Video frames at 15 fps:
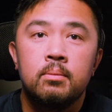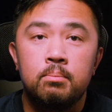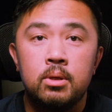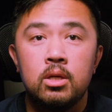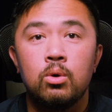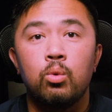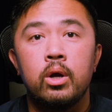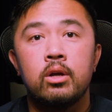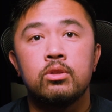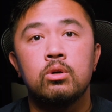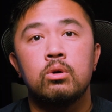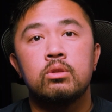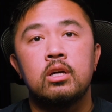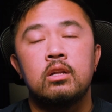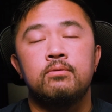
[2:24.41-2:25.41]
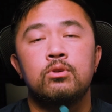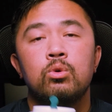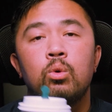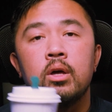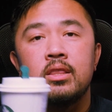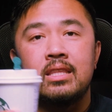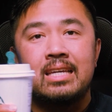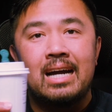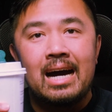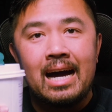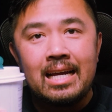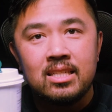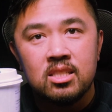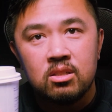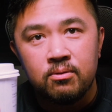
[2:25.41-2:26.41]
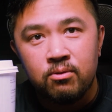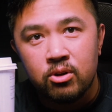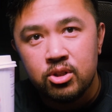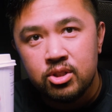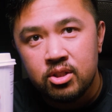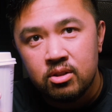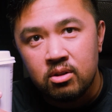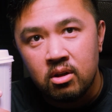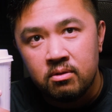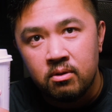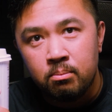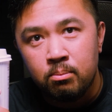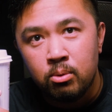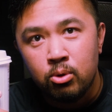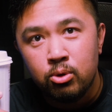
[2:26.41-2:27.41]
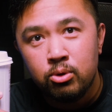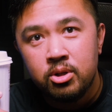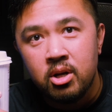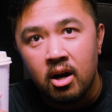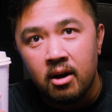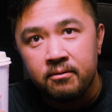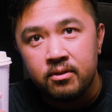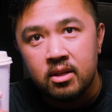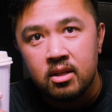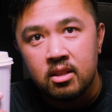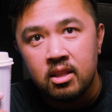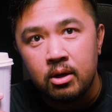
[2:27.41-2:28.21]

Be aware though that if you want the iced version of a brewed coffee,